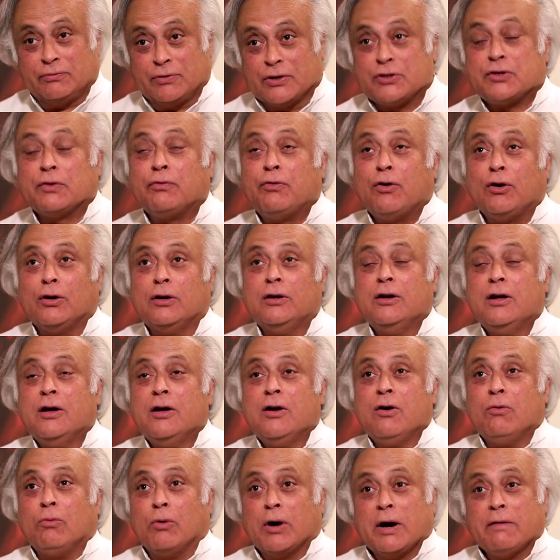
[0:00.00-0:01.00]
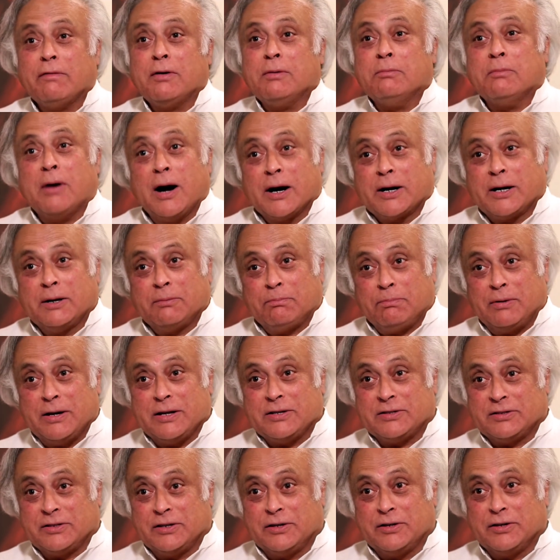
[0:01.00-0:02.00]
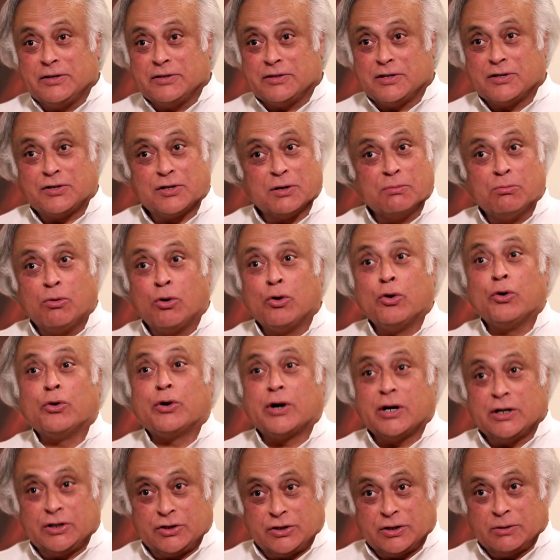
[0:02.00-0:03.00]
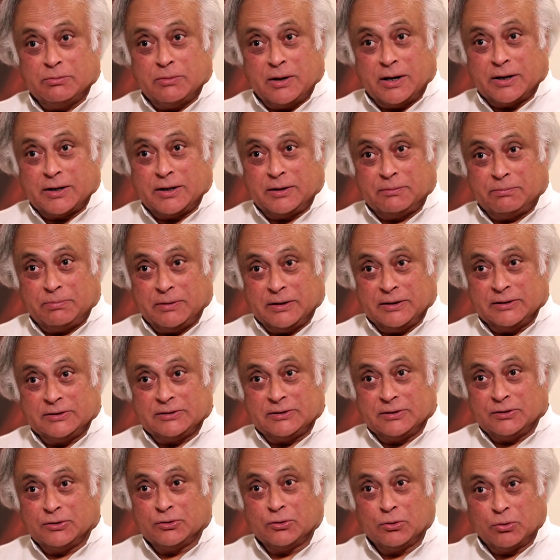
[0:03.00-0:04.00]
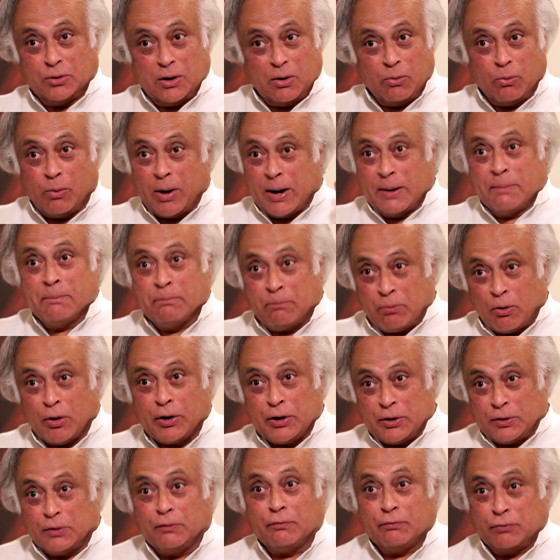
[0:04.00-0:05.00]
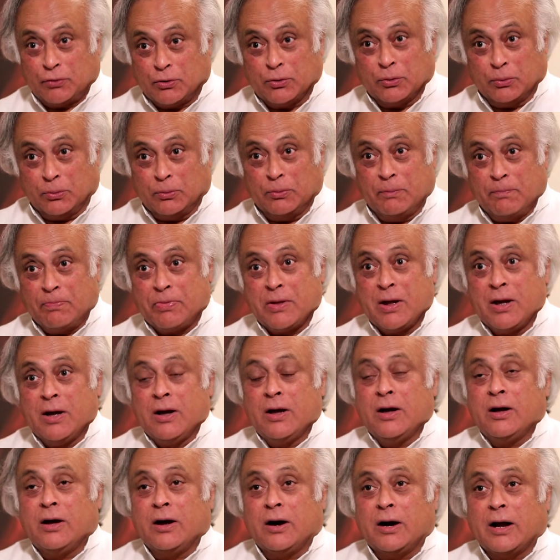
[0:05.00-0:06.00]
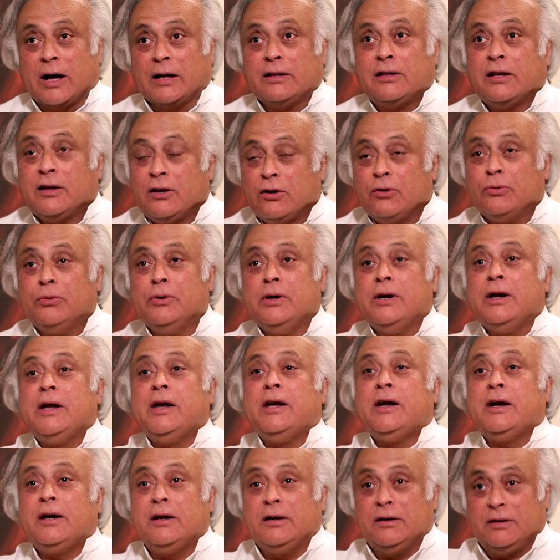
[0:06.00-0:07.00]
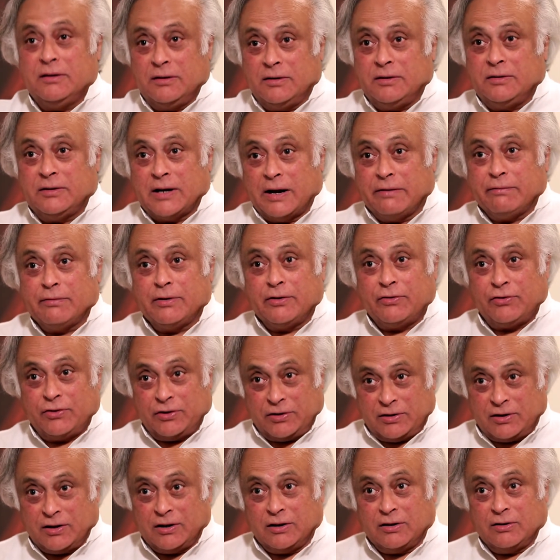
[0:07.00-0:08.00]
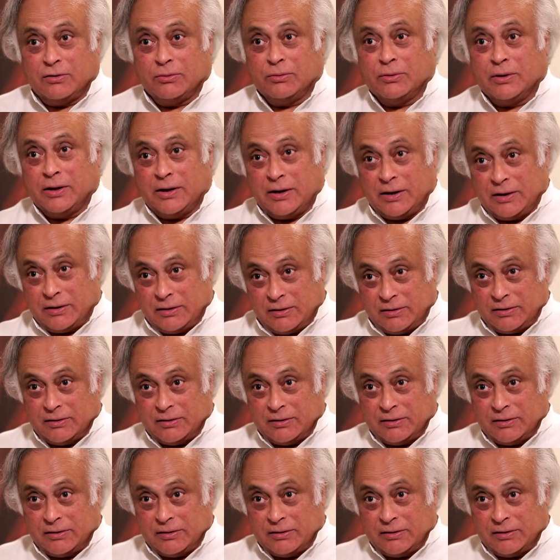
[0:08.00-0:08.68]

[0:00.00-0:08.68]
First of all, whatever marketplace there is, it's a monoculture marketplace. It's only one point of view. And I think you need diversity, you need